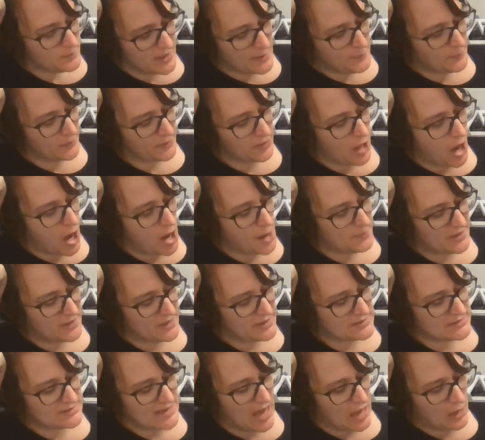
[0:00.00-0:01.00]
People are
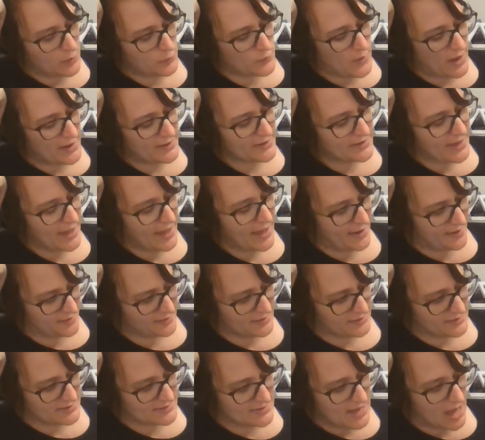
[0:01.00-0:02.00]
being downright
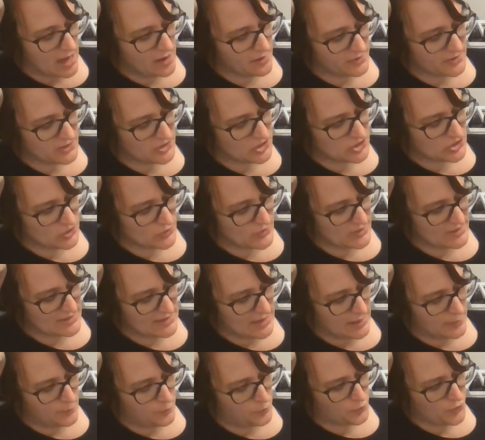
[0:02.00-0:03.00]
careless out on the
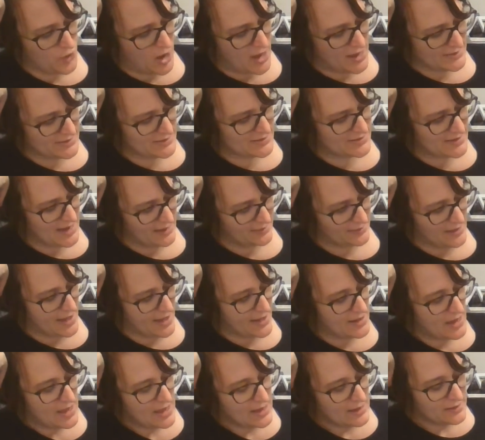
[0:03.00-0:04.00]
streets in broad
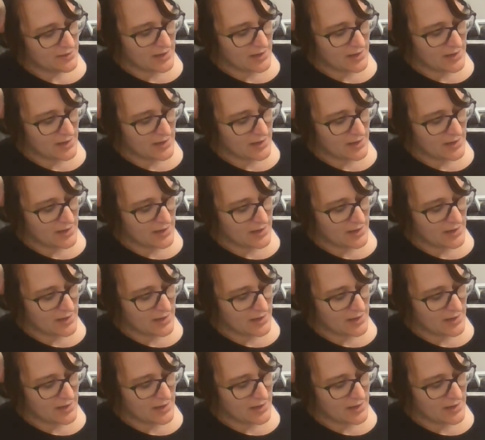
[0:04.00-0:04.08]
daylight,